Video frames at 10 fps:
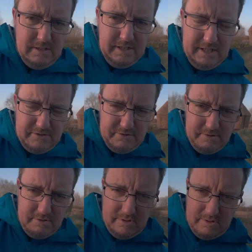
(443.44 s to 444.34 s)
like
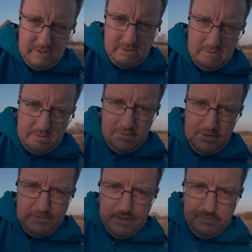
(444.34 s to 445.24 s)
that,
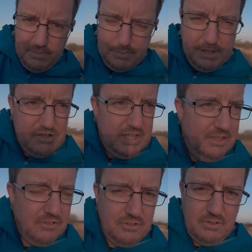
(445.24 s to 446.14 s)
35mm
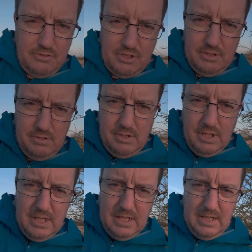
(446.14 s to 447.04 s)
lens, so
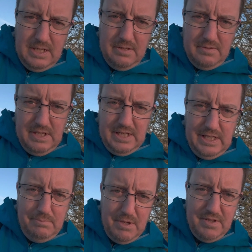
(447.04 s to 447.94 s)

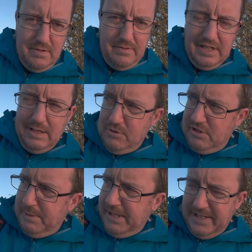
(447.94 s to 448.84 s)
the mother
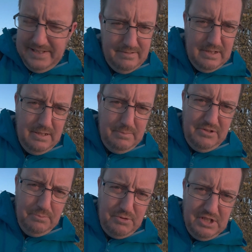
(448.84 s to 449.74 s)
thingy-majibby
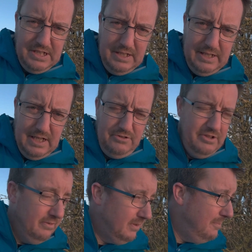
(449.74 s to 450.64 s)
isn't particularly large
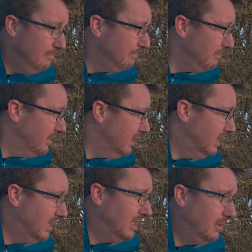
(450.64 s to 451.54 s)
in the frame,
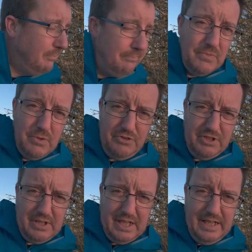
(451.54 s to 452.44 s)
which is
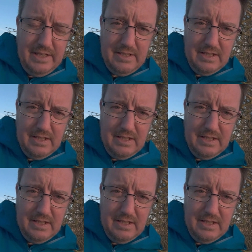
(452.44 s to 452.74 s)
okay,